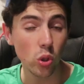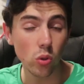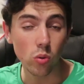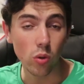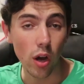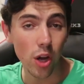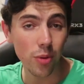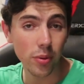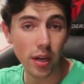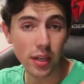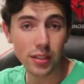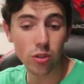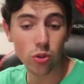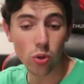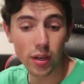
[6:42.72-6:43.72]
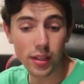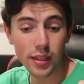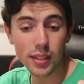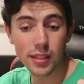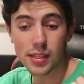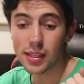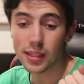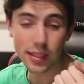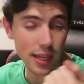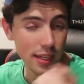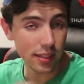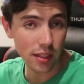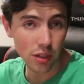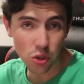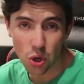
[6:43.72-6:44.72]
Cool, I hope you guys enjoyed this
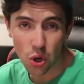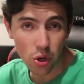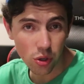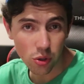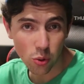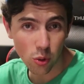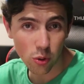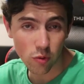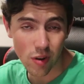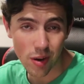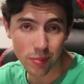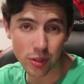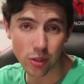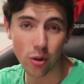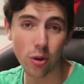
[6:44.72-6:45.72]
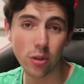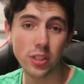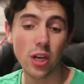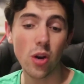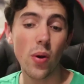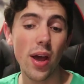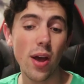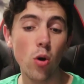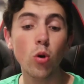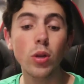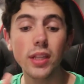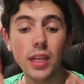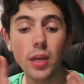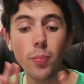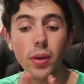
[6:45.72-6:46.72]
lesser known Gordon Ramsay Hotel Hell
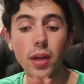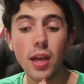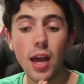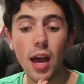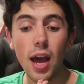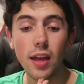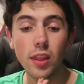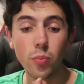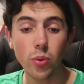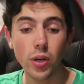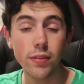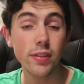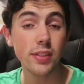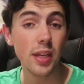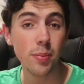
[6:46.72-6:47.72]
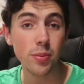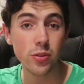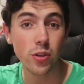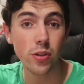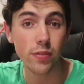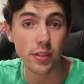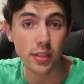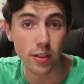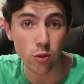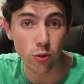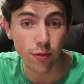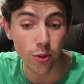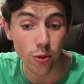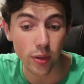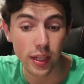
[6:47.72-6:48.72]
clip. The previous episode of Essential
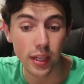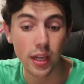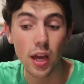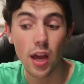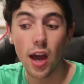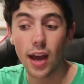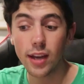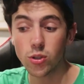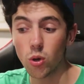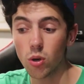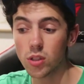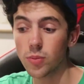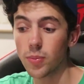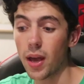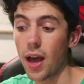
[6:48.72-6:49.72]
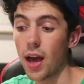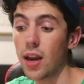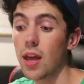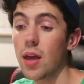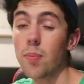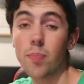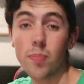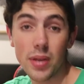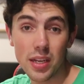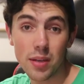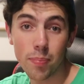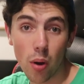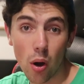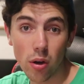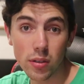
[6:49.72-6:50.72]
Viewing, I talked about Big
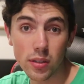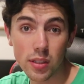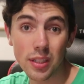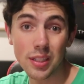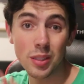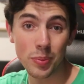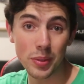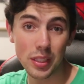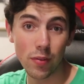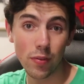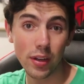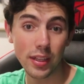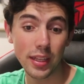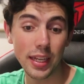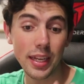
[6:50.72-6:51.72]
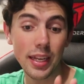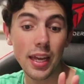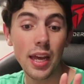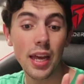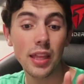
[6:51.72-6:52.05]
Boss, specifically